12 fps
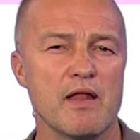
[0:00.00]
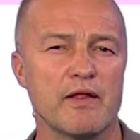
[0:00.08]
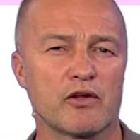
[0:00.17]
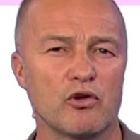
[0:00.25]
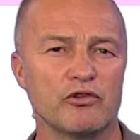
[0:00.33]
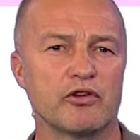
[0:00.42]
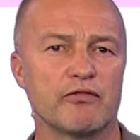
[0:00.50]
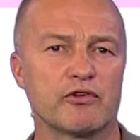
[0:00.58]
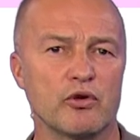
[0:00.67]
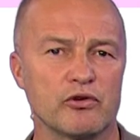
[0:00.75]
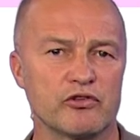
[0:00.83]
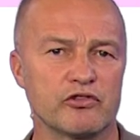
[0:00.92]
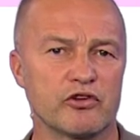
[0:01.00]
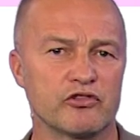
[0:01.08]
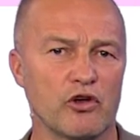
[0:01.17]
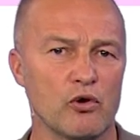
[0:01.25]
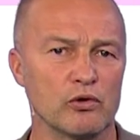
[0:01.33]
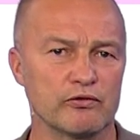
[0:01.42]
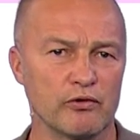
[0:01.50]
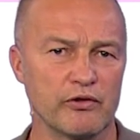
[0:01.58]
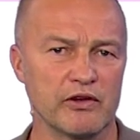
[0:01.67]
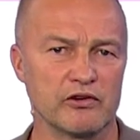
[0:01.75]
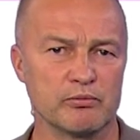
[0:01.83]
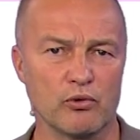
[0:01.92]
The cost of goods sold for
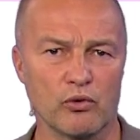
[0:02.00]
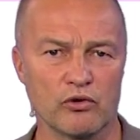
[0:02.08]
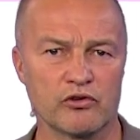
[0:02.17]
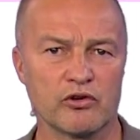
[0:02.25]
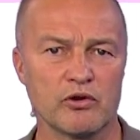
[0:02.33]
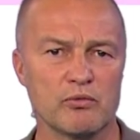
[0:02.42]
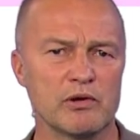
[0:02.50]
these boards